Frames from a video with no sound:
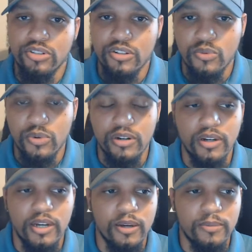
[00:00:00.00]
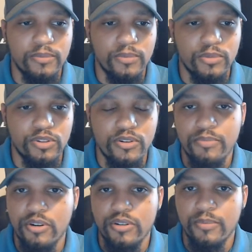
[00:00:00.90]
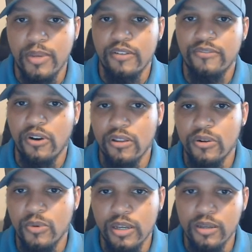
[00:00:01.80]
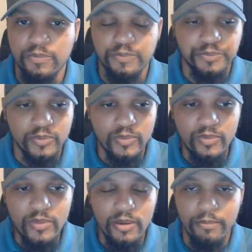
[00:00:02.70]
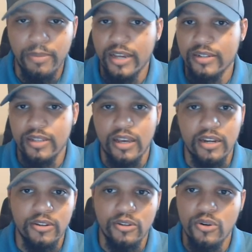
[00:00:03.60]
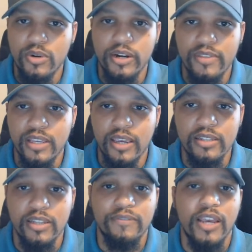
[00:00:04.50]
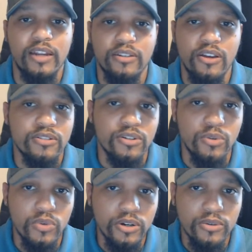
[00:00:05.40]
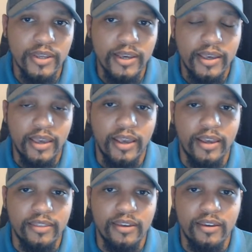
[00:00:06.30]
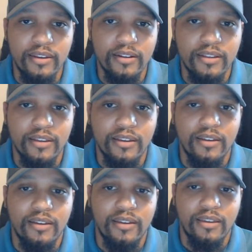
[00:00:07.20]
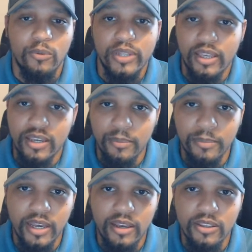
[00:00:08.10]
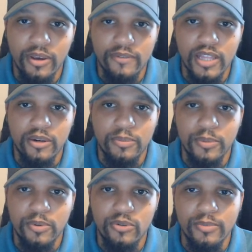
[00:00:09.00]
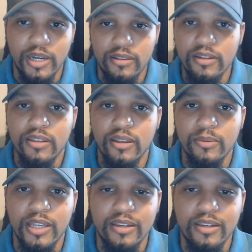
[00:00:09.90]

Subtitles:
where a certain person may have fallen away, backsliding, whatever the case, they've gotten lost in the world, and then when they come back, you have a lot of people who might look at them like,